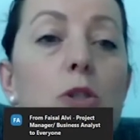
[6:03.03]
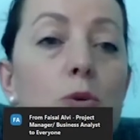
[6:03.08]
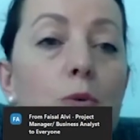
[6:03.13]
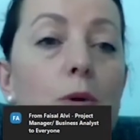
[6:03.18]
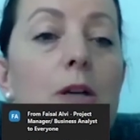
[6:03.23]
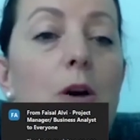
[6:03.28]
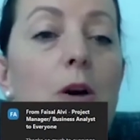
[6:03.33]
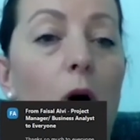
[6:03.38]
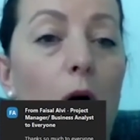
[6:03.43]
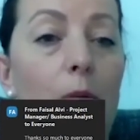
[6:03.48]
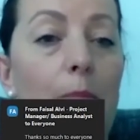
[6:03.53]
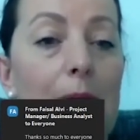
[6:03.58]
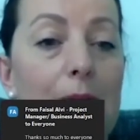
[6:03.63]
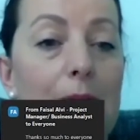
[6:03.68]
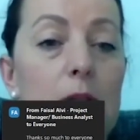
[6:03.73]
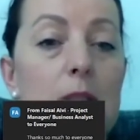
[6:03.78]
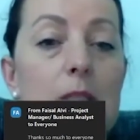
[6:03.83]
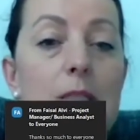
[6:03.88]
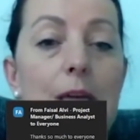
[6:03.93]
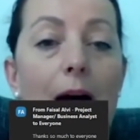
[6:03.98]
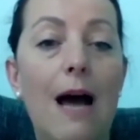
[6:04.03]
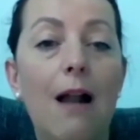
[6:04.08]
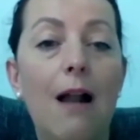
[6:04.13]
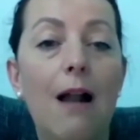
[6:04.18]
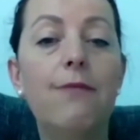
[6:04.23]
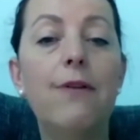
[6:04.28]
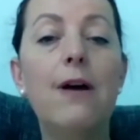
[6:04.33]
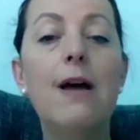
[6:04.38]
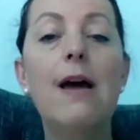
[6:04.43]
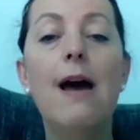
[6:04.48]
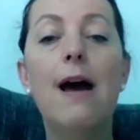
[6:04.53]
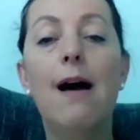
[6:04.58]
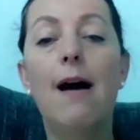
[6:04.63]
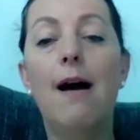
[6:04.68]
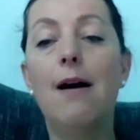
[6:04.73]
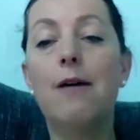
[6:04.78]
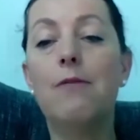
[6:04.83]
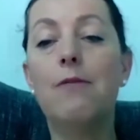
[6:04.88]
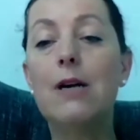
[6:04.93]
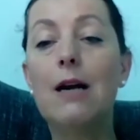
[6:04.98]
do it all by yourself.
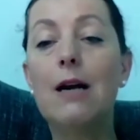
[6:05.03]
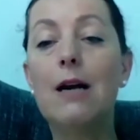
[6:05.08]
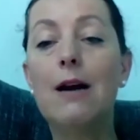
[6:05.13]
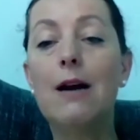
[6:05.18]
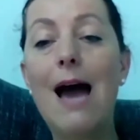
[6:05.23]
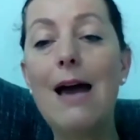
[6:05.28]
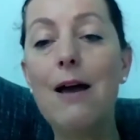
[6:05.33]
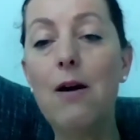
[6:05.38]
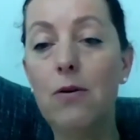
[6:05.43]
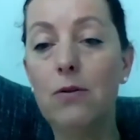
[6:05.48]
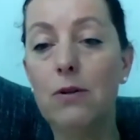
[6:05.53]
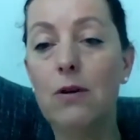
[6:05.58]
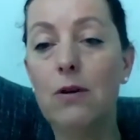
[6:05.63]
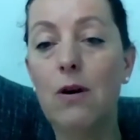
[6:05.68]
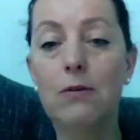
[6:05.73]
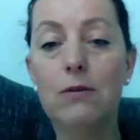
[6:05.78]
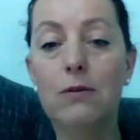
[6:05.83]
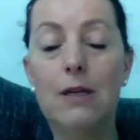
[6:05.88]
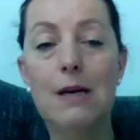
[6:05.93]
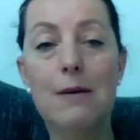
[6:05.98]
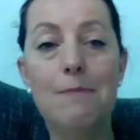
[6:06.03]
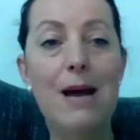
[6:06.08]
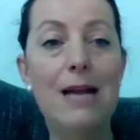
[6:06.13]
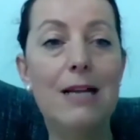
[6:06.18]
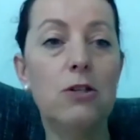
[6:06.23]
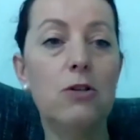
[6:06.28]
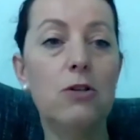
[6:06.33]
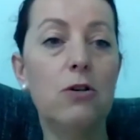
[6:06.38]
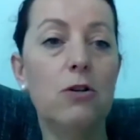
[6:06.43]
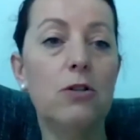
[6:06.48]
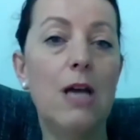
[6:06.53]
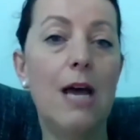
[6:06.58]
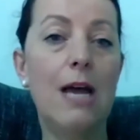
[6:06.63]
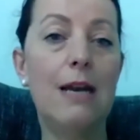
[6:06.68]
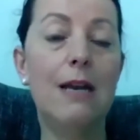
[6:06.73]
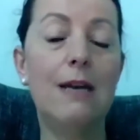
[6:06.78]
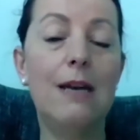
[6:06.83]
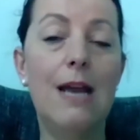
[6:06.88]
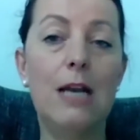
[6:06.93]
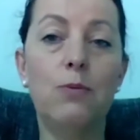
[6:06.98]
Rely on mentors and
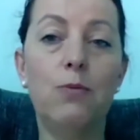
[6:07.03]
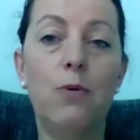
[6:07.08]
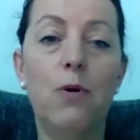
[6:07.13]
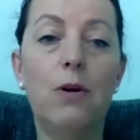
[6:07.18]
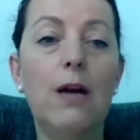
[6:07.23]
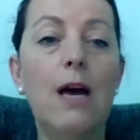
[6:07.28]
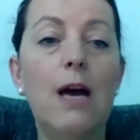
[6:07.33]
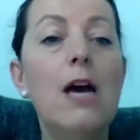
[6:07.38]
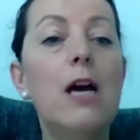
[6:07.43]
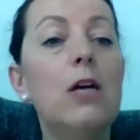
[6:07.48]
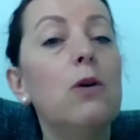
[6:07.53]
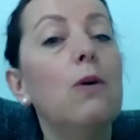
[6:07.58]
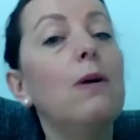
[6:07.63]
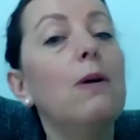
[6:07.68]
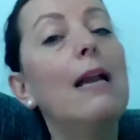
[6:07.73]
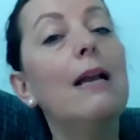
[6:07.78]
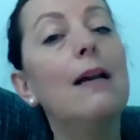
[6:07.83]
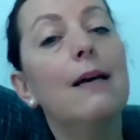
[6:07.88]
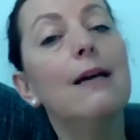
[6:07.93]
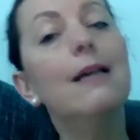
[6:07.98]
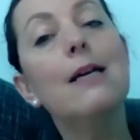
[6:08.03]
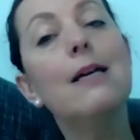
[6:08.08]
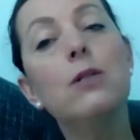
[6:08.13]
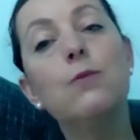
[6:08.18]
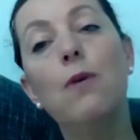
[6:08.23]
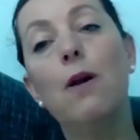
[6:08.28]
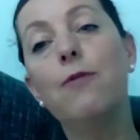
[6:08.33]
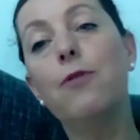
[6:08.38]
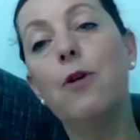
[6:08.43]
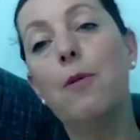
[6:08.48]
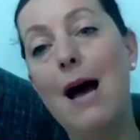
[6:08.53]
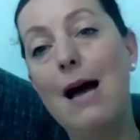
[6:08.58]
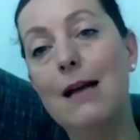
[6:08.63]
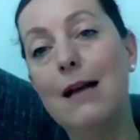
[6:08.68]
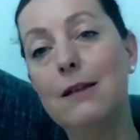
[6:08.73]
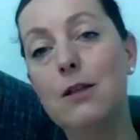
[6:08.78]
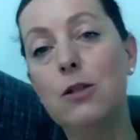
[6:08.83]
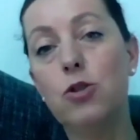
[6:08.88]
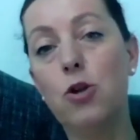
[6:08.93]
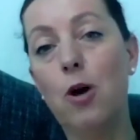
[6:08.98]
network. You can learn as well from
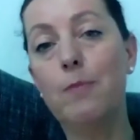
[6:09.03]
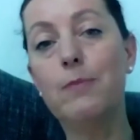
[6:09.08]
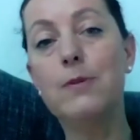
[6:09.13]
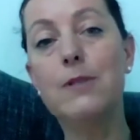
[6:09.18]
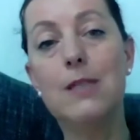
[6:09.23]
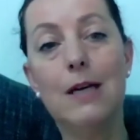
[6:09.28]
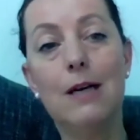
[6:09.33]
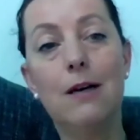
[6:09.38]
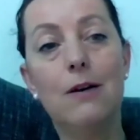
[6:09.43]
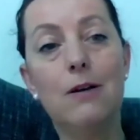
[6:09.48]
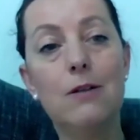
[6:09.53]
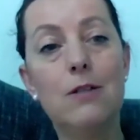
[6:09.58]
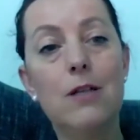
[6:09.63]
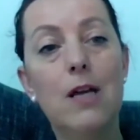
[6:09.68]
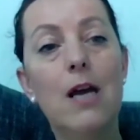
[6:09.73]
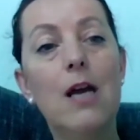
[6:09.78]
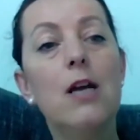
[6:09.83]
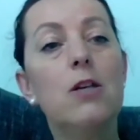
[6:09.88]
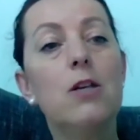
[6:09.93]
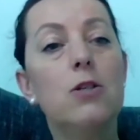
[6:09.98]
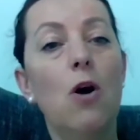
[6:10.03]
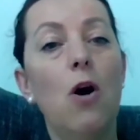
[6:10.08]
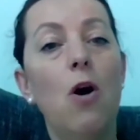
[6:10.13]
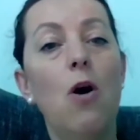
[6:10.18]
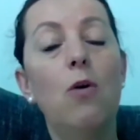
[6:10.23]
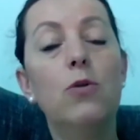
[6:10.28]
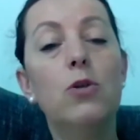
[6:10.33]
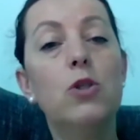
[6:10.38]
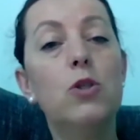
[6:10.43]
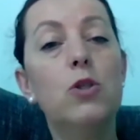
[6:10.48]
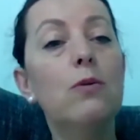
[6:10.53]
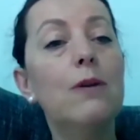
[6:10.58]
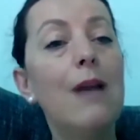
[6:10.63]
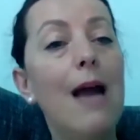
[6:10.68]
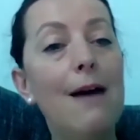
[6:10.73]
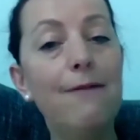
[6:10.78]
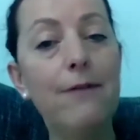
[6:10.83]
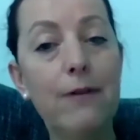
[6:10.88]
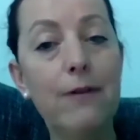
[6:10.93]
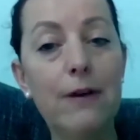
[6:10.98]
other job seekers. So do
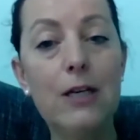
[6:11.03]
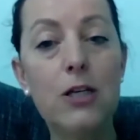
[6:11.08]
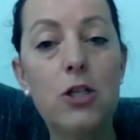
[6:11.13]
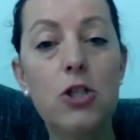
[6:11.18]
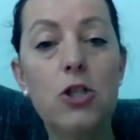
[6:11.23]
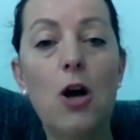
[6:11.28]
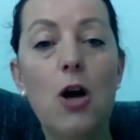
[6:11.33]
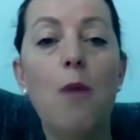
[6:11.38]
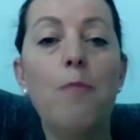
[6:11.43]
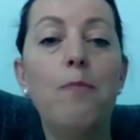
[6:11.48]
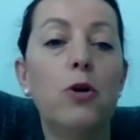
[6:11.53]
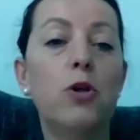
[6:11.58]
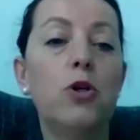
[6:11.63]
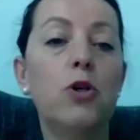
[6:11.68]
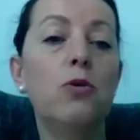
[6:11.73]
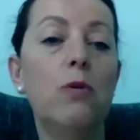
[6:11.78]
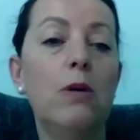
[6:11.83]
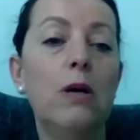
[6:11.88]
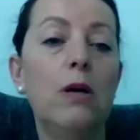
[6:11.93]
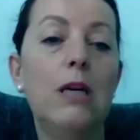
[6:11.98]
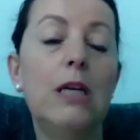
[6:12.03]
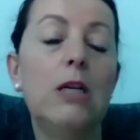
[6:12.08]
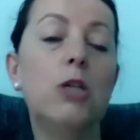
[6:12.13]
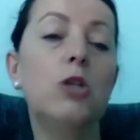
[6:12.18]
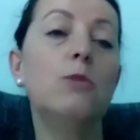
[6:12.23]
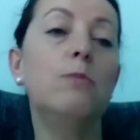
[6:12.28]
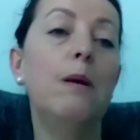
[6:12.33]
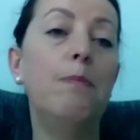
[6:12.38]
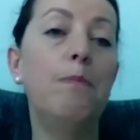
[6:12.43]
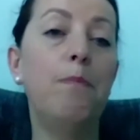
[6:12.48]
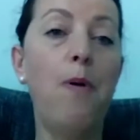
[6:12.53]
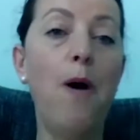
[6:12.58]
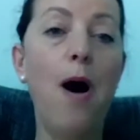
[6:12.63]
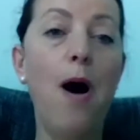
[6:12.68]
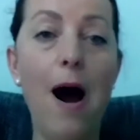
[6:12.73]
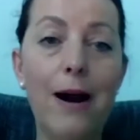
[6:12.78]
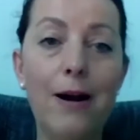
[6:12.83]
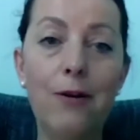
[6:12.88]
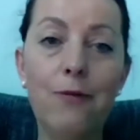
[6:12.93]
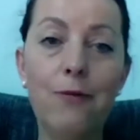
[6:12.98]
leverage opportunity to be
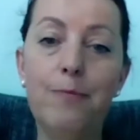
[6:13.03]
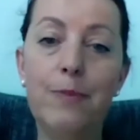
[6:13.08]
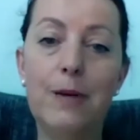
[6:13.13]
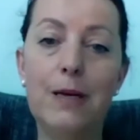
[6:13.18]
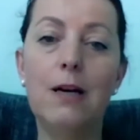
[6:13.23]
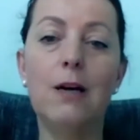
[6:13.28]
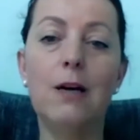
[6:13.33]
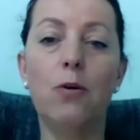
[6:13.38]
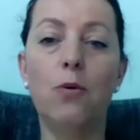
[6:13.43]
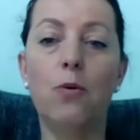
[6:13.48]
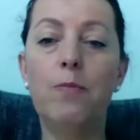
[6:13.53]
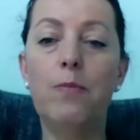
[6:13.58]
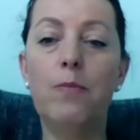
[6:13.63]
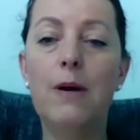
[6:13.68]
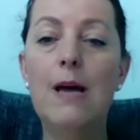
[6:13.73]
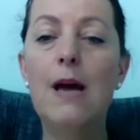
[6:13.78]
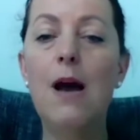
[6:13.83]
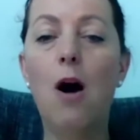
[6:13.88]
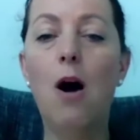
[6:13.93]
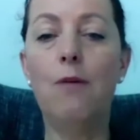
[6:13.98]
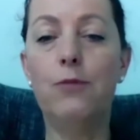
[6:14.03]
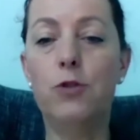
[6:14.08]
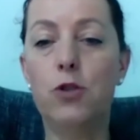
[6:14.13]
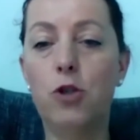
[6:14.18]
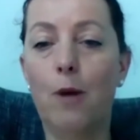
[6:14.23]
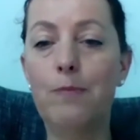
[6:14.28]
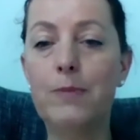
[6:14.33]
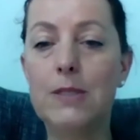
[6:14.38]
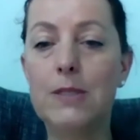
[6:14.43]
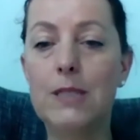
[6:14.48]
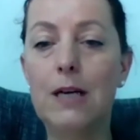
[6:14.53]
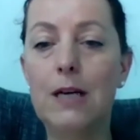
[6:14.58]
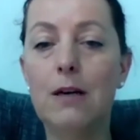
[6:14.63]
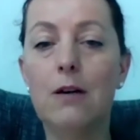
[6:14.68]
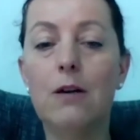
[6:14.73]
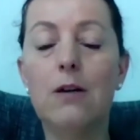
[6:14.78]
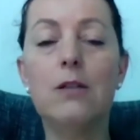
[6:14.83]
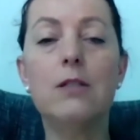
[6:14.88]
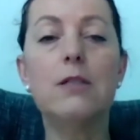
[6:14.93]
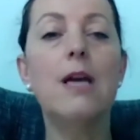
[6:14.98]
part of bigger group of job
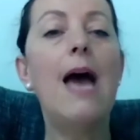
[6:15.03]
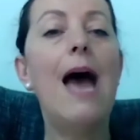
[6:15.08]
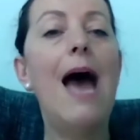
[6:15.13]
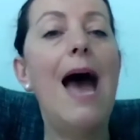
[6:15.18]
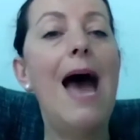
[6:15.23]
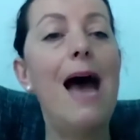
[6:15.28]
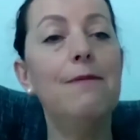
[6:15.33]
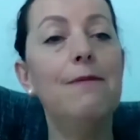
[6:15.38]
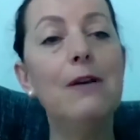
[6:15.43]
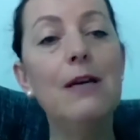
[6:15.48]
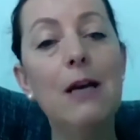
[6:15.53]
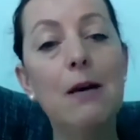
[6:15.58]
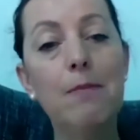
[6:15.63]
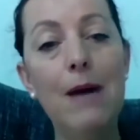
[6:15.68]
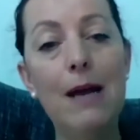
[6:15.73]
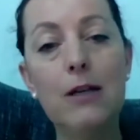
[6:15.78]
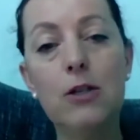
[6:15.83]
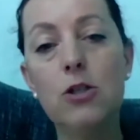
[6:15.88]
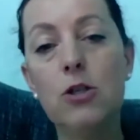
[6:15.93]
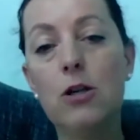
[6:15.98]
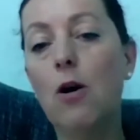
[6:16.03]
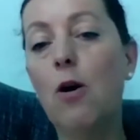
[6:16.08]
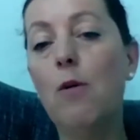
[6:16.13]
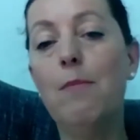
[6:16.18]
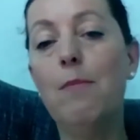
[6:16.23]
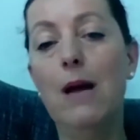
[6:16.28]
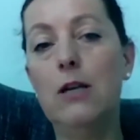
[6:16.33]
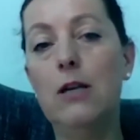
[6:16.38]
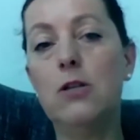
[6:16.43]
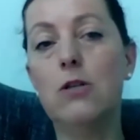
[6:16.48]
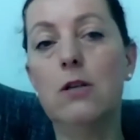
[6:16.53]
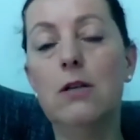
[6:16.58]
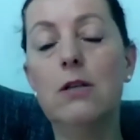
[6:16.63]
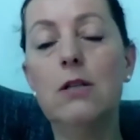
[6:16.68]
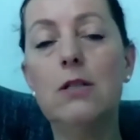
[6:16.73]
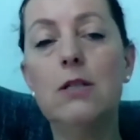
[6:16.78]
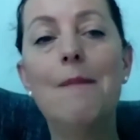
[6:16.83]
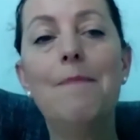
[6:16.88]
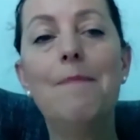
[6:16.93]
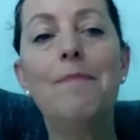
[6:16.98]
seekers, having mentor or
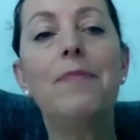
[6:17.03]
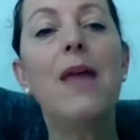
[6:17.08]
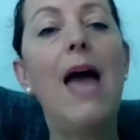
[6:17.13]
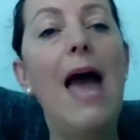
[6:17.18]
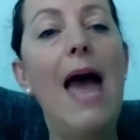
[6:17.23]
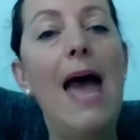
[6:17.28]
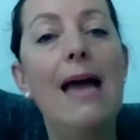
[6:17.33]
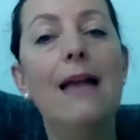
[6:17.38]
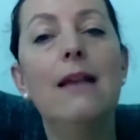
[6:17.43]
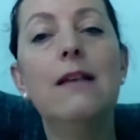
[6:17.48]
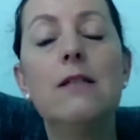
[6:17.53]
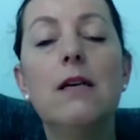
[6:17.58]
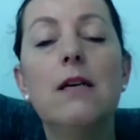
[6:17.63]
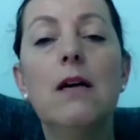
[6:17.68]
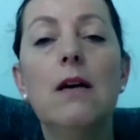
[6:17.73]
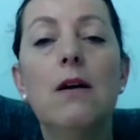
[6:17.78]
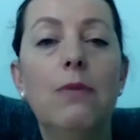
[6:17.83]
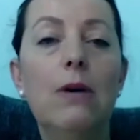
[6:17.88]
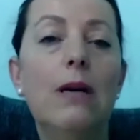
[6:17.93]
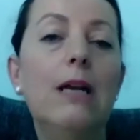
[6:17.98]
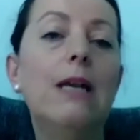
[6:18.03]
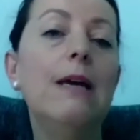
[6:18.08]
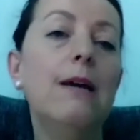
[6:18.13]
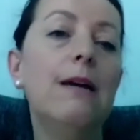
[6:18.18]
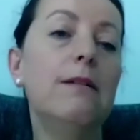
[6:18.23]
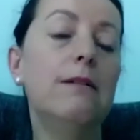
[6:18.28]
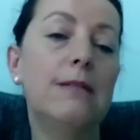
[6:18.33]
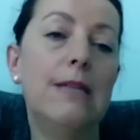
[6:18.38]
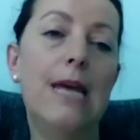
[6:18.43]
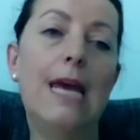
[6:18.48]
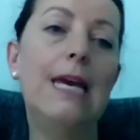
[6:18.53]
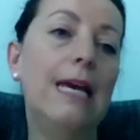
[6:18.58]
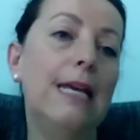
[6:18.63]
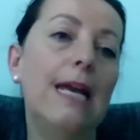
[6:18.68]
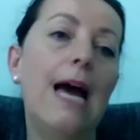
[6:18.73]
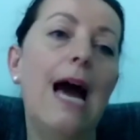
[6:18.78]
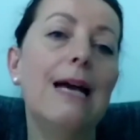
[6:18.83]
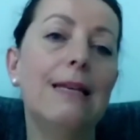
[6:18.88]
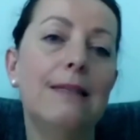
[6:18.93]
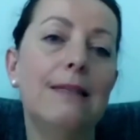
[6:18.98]
mentors, and really take
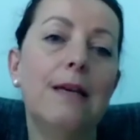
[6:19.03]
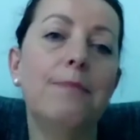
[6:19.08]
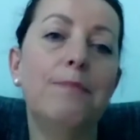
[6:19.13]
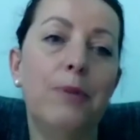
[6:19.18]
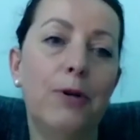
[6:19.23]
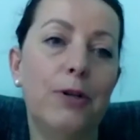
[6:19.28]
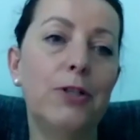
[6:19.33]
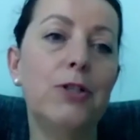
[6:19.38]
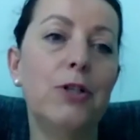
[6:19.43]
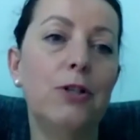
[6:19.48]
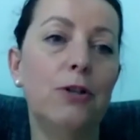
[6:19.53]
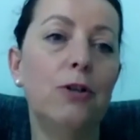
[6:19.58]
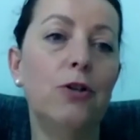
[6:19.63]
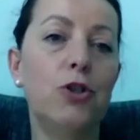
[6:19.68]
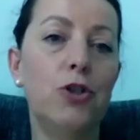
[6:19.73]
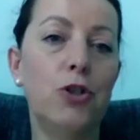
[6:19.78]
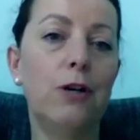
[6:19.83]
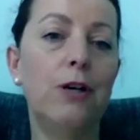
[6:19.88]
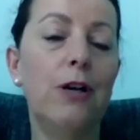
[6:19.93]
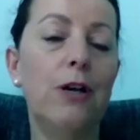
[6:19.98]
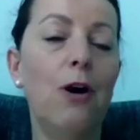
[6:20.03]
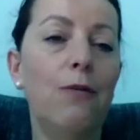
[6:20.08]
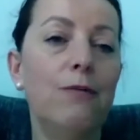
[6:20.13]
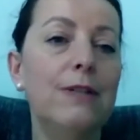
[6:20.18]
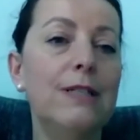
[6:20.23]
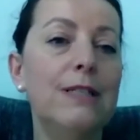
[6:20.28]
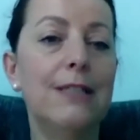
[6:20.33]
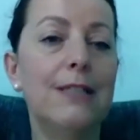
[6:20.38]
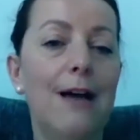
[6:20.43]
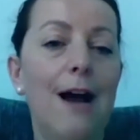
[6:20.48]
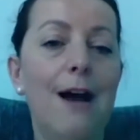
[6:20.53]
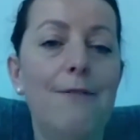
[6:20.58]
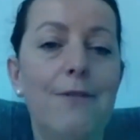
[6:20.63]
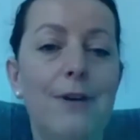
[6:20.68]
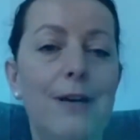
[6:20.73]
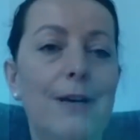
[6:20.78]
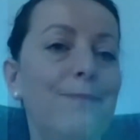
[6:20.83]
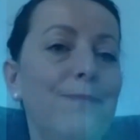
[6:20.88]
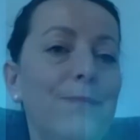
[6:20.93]
it as a personal journey of discovery.